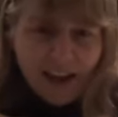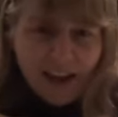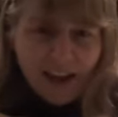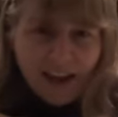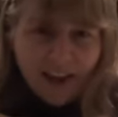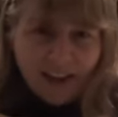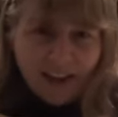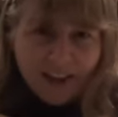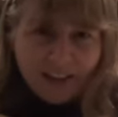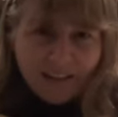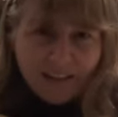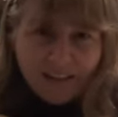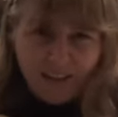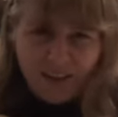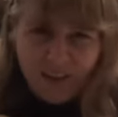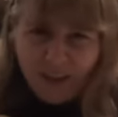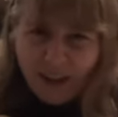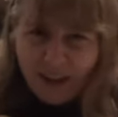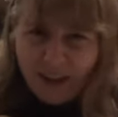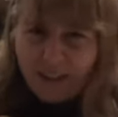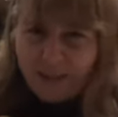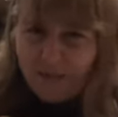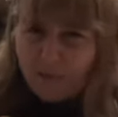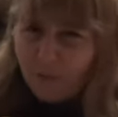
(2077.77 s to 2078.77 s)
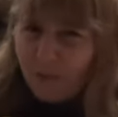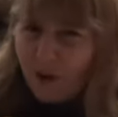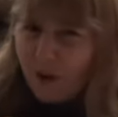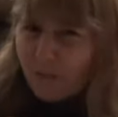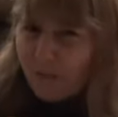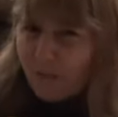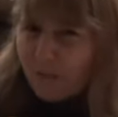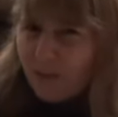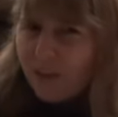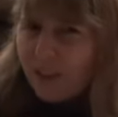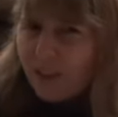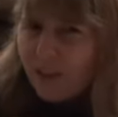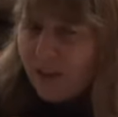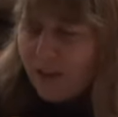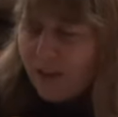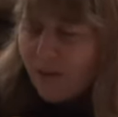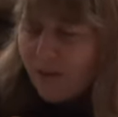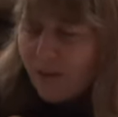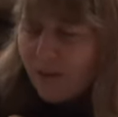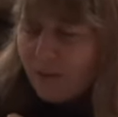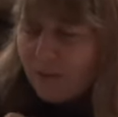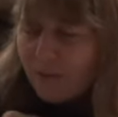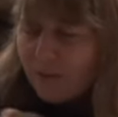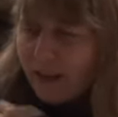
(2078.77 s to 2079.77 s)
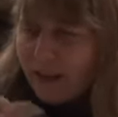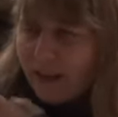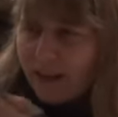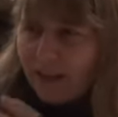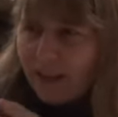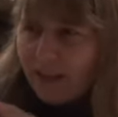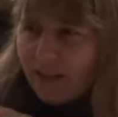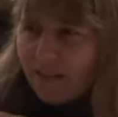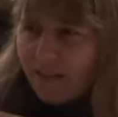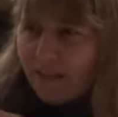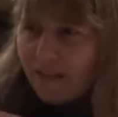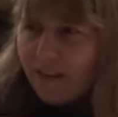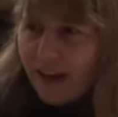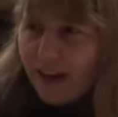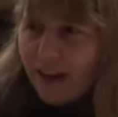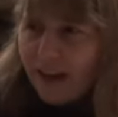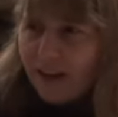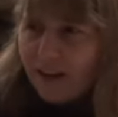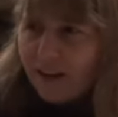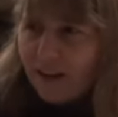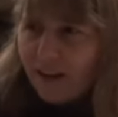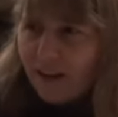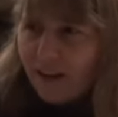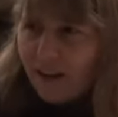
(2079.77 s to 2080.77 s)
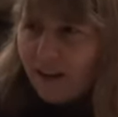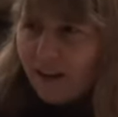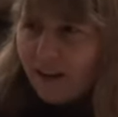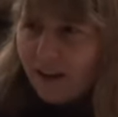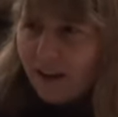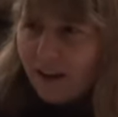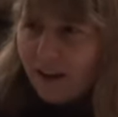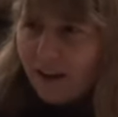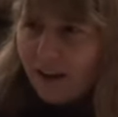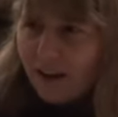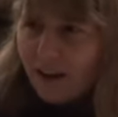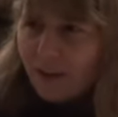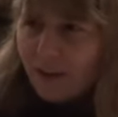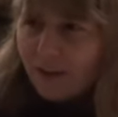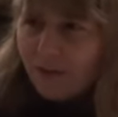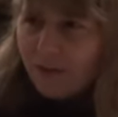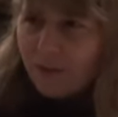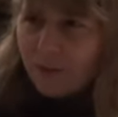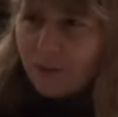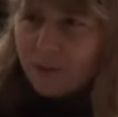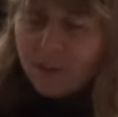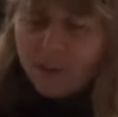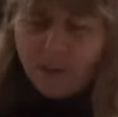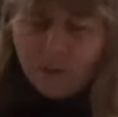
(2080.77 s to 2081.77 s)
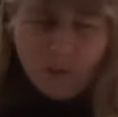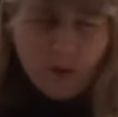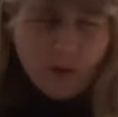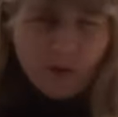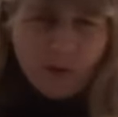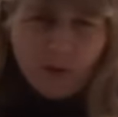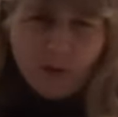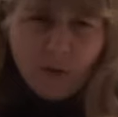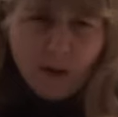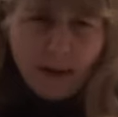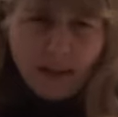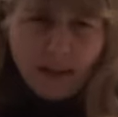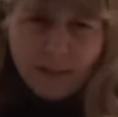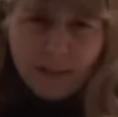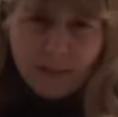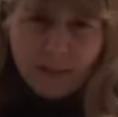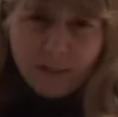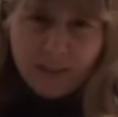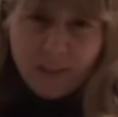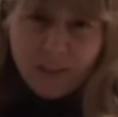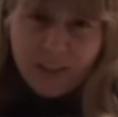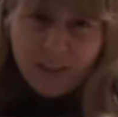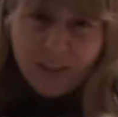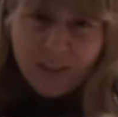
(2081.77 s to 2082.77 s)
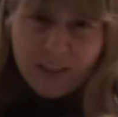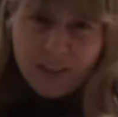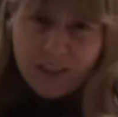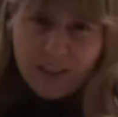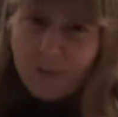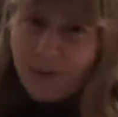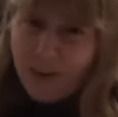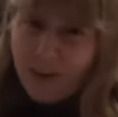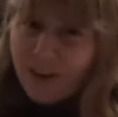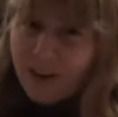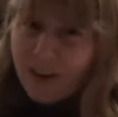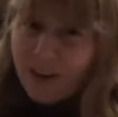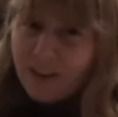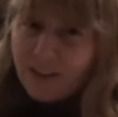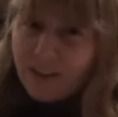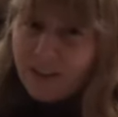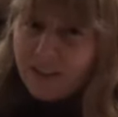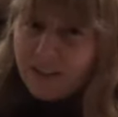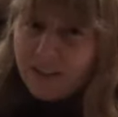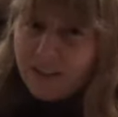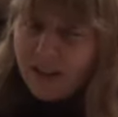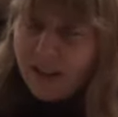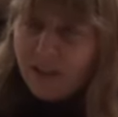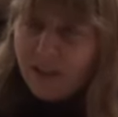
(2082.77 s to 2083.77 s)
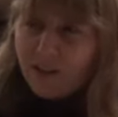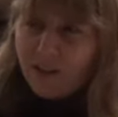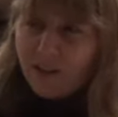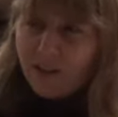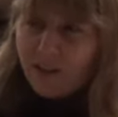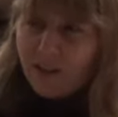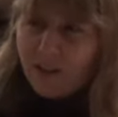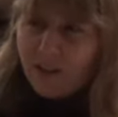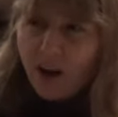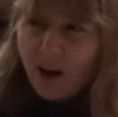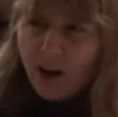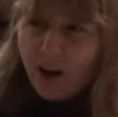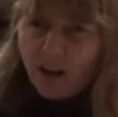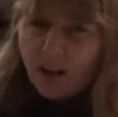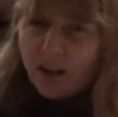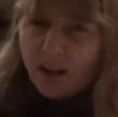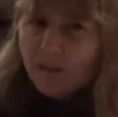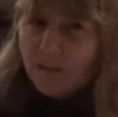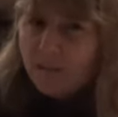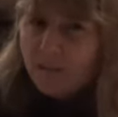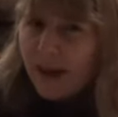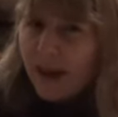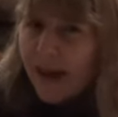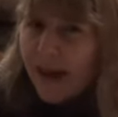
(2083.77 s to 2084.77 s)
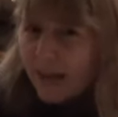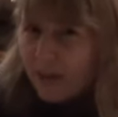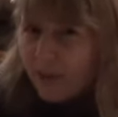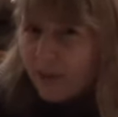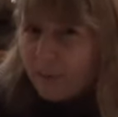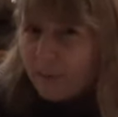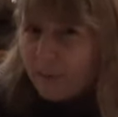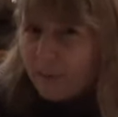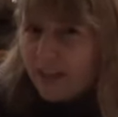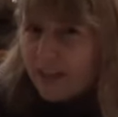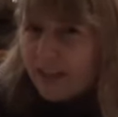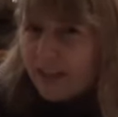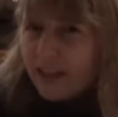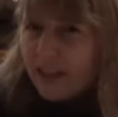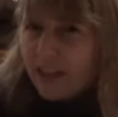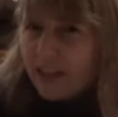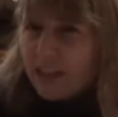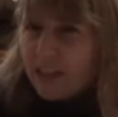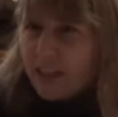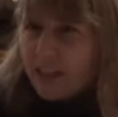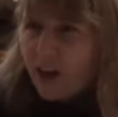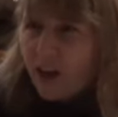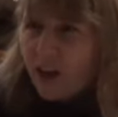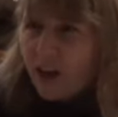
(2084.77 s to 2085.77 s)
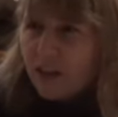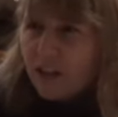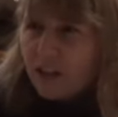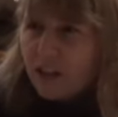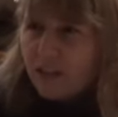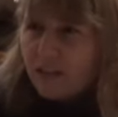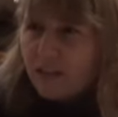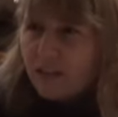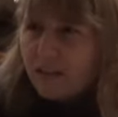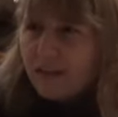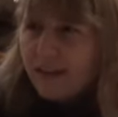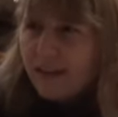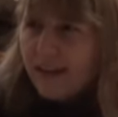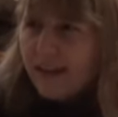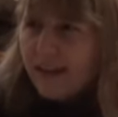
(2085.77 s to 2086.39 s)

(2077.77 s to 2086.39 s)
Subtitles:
And you guys probably know already that with someone who has as much experience as I do, it's hard to rattle me, it's hard to